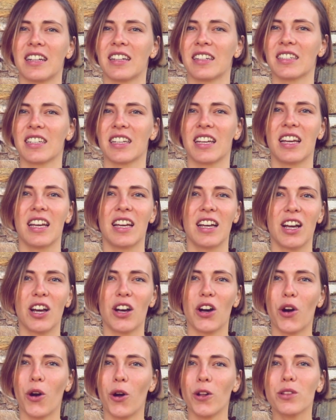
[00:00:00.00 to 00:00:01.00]
And
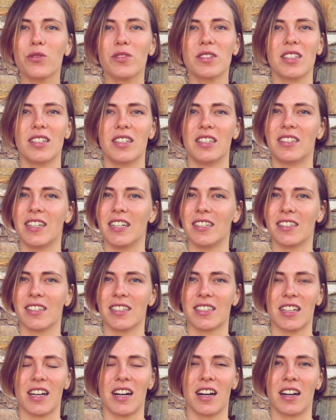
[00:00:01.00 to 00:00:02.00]
all the
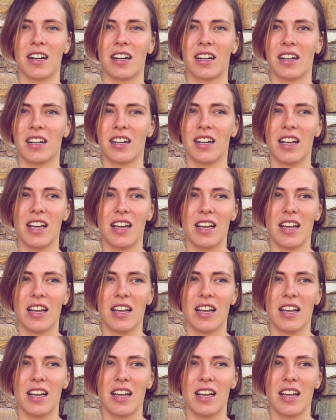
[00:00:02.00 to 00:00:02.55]
facilitators are